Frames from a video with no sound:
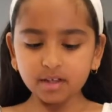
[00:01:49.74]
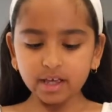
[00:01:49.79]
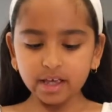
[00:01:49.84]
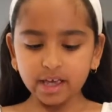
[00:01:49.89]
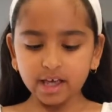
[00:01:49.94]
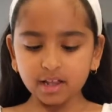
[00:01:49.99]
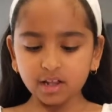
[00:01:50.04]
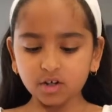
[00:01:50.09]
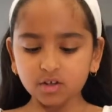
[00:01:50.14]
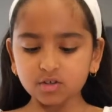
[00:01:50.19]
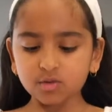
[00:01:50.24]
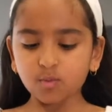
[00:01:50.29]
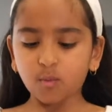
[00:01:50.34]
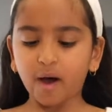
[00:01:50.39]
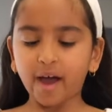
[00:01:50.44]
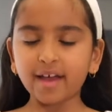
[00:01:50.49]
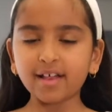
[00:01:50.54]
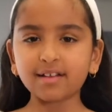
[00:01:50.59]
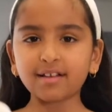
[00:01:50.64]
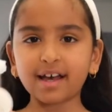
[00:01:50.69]
It looks
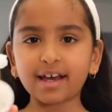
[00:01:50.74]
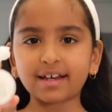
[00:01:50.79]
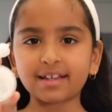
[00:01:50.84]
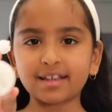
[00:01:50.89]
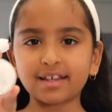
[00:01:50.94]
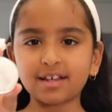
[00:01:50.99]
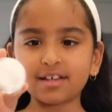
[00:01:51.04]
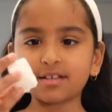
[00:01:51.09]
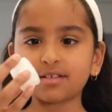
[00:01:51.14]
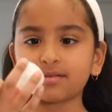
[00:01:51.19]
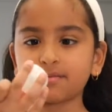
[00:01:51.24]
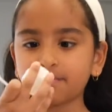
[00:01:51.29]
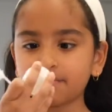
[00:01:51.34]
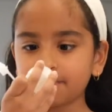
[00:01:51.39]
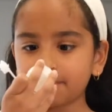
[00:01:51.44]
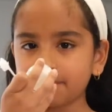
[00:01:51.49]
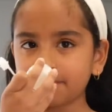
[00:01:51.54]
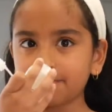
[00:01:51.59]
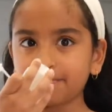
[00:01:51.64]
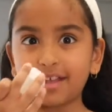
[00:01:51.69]
white like this,
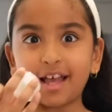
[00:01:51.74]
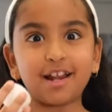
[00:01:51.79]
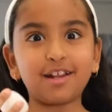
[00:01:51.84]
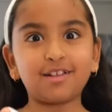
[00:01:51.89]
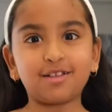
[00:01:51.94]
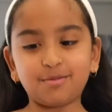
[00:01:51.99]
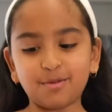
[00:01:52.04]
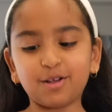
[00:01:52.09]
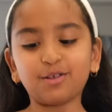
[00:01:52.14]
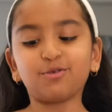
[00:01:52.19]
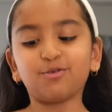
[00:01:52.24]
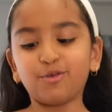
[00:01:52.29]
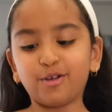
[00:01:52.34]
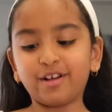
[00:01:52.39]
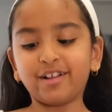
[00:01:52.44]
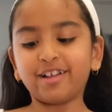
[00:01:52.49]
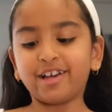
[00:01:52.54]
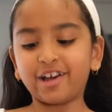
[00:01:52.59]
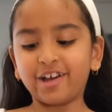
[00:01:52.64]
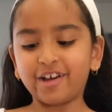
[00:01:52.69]
and it smells
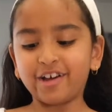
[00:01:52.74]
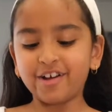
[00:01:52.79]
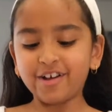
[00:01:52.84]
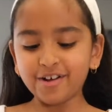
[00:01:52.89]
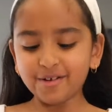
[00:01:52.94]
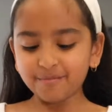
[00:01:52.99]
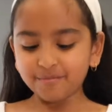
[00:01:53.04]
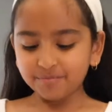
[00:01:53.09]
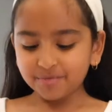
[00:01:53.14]
really good.